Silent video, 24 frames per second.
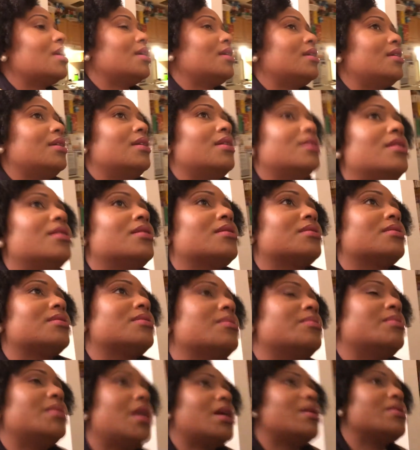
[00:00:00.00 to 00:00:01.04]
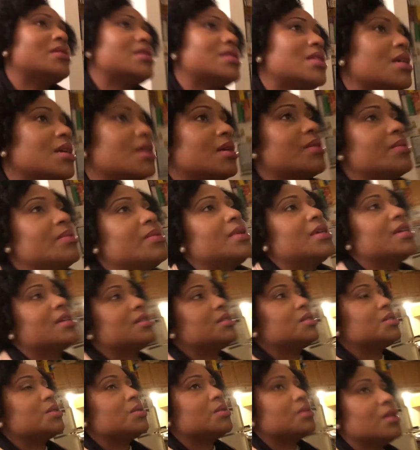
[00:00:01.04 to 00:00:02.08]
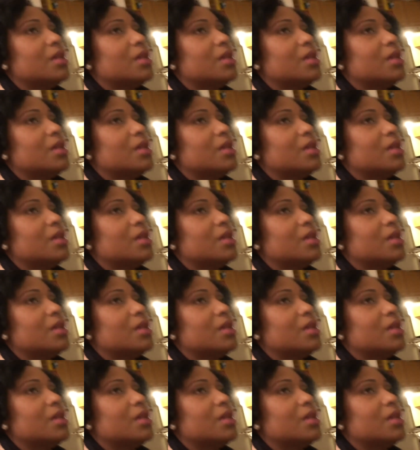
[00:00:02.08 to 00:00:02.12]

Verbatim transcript: Yeah, but I was thinking we could do